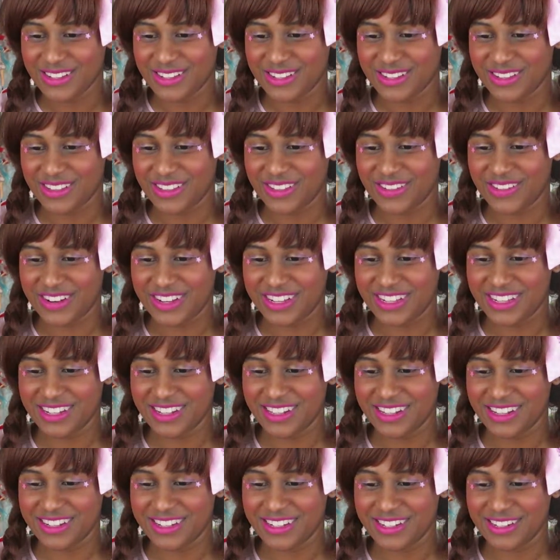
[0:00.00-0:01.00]
So the rest
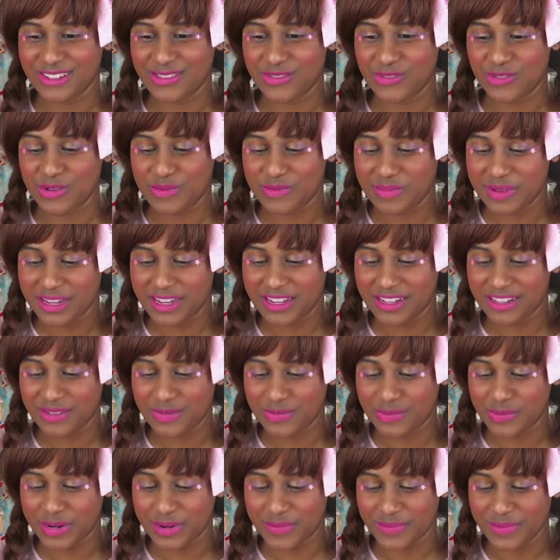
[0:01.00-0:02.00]
of these just repeats,
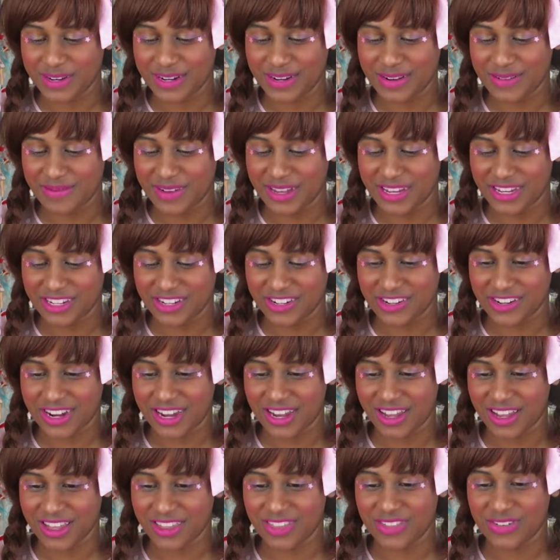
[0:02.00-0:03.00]
but I'm gonna make sure
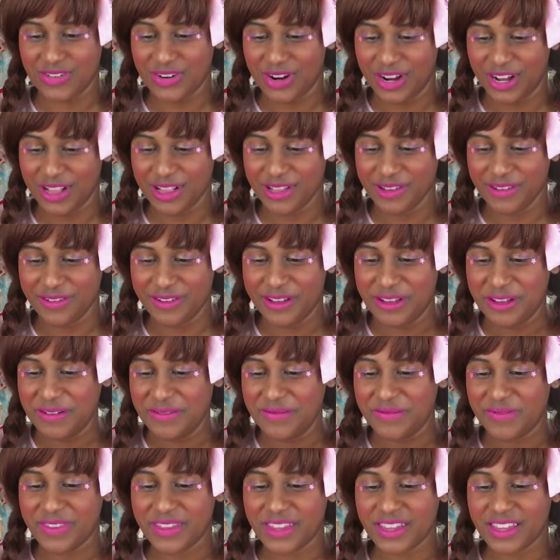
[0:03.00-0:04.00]
I get through all of
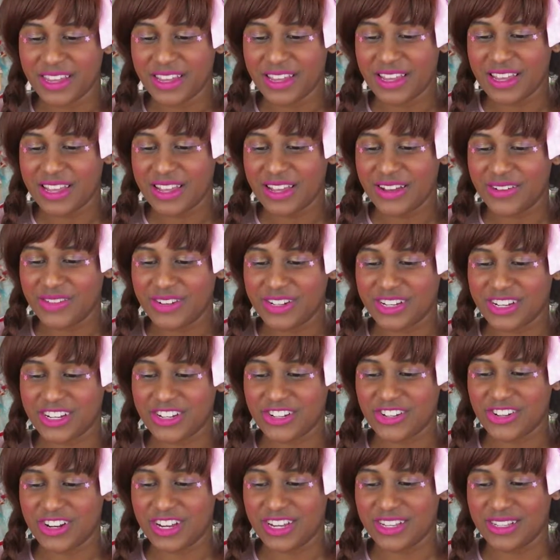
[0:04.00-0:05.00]
them. Which
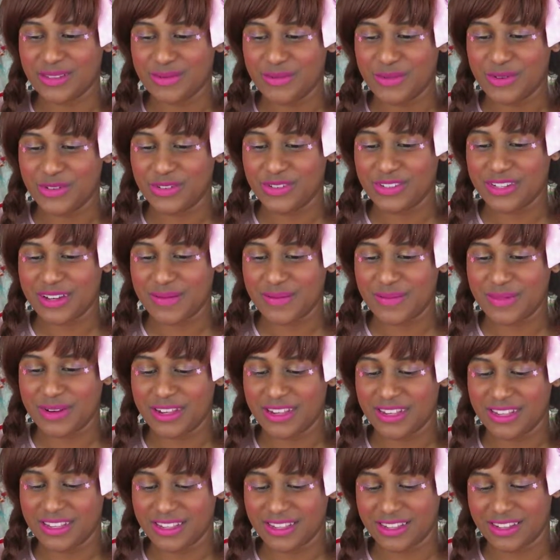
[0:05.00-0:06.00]
country has the most
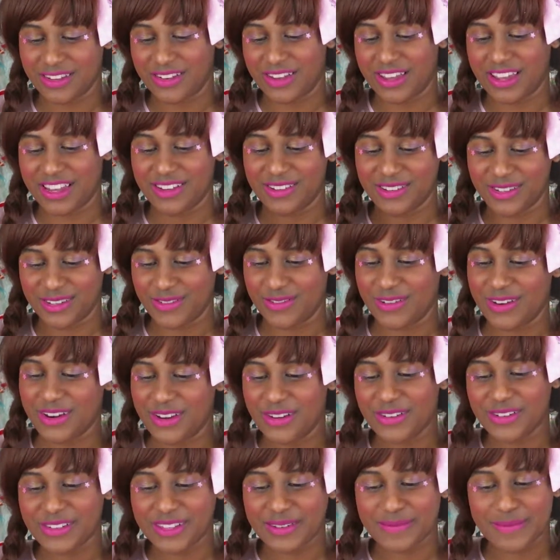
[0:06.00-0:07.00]
Japanese? Okay, so we
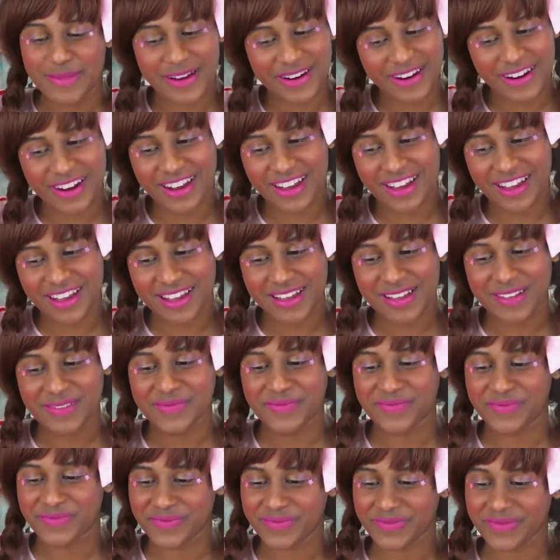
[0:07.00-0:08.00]
know it's America.
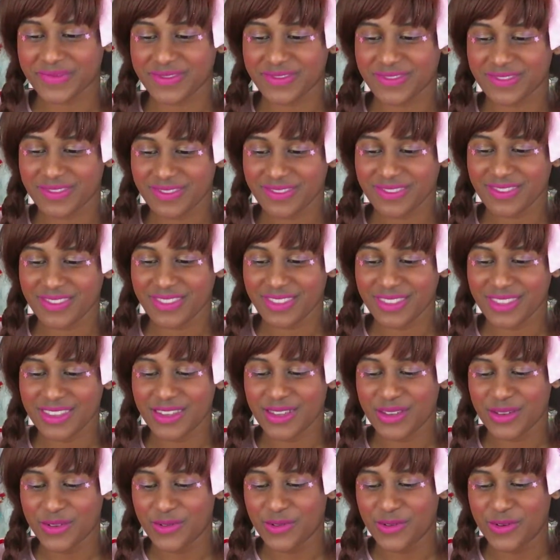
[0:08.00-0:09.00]

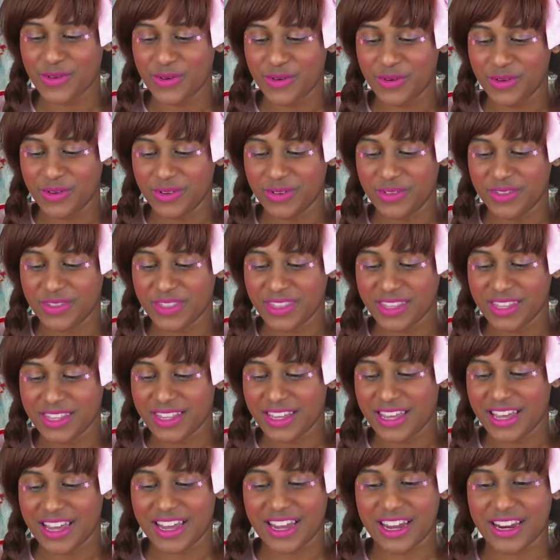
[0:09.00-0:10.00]
Cool, cool.
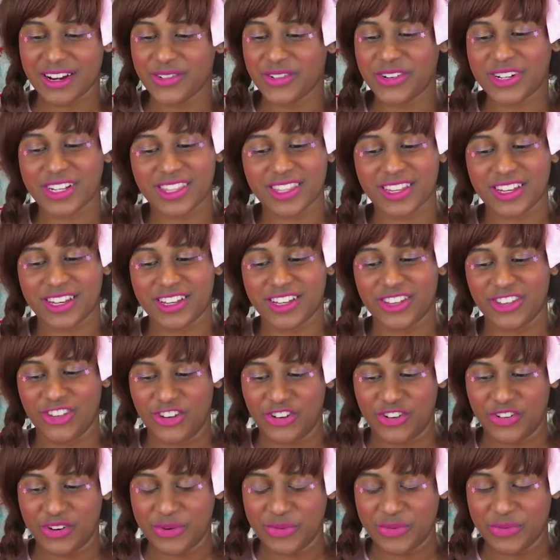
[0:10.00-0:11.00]
I kind of would have thought
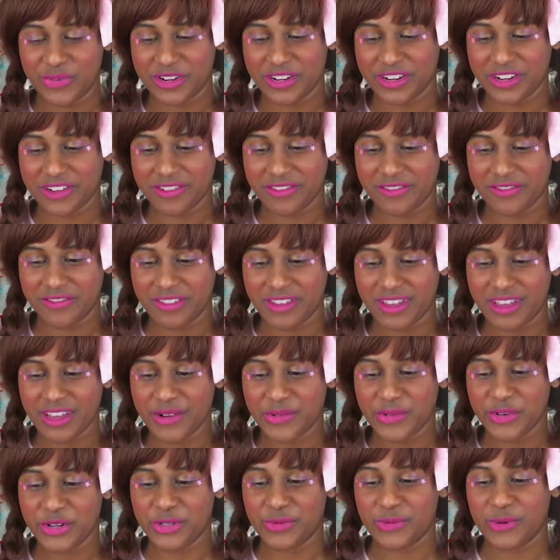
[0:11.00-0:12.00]
Europe would have.
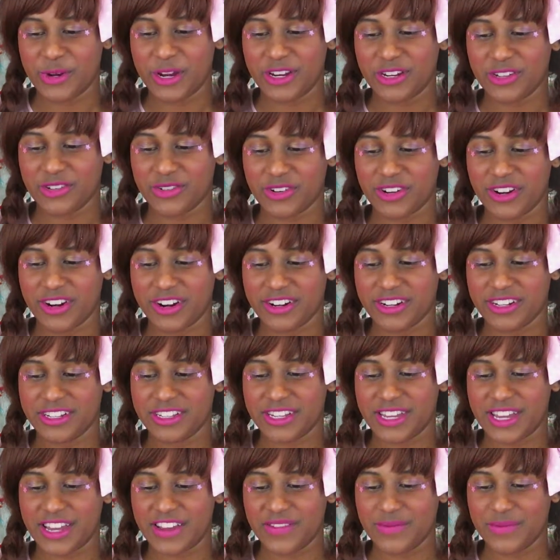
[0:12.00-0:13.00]
Which brand is regarded
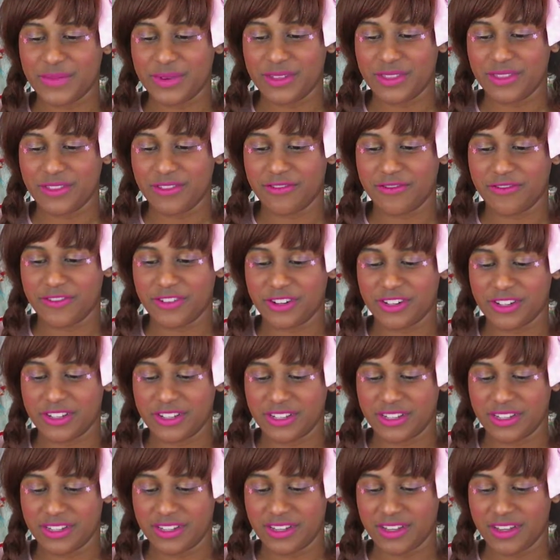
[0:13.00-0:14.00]
to have been the
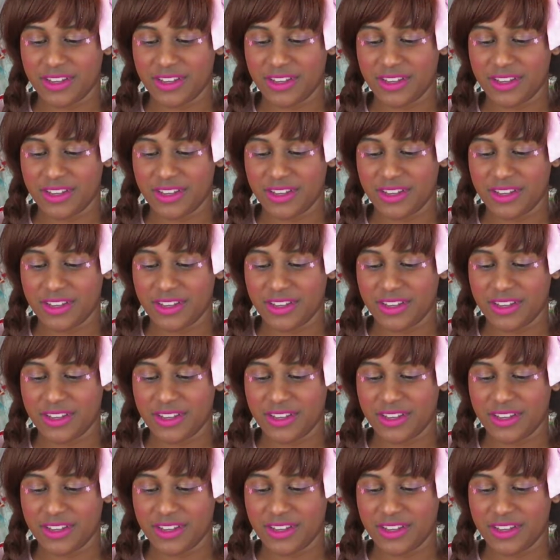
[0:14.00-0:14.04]
first?